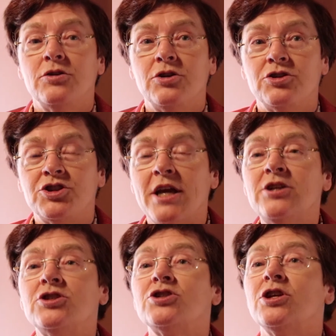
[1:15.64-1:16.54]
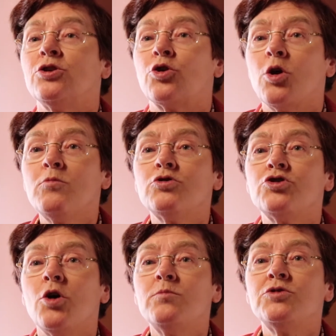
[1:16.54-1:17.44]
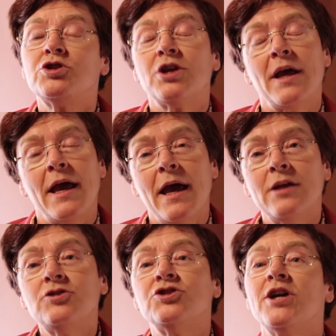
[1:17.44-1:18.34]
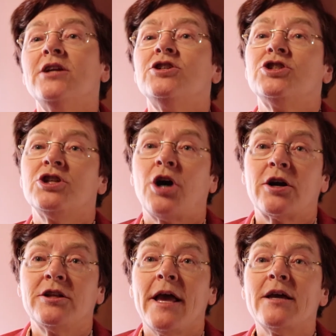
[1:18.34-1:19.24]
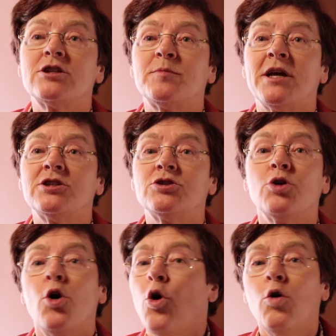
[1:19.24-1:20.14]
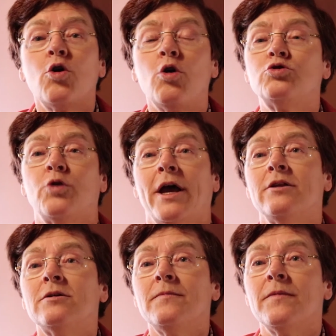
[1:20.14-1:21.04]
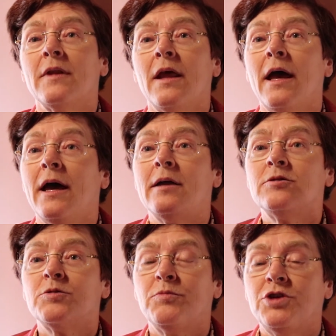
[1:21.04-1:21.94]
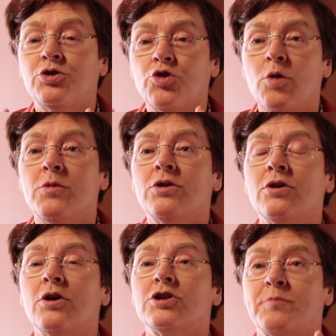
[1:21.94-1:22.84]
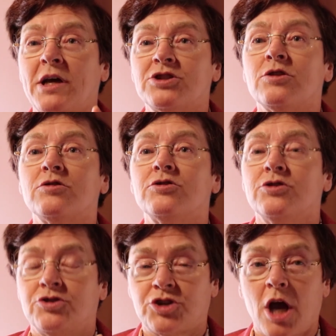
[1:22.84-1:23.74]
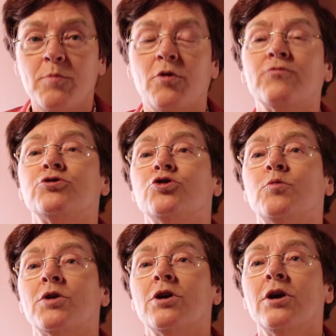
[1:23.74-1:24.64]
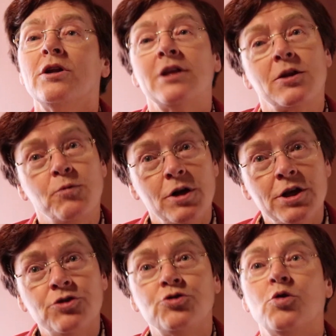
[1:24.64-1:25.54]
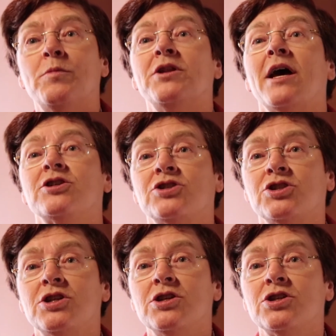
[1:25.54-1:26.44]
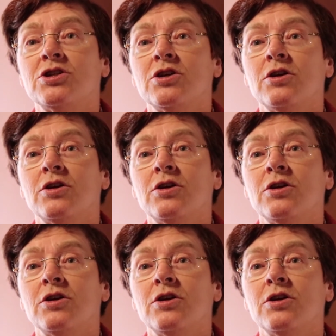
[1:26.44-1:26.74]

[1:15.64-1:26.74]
the changes in the chromosomes, and changes in RNA expression all go together and determine a special type of tumor that will lead to metastases.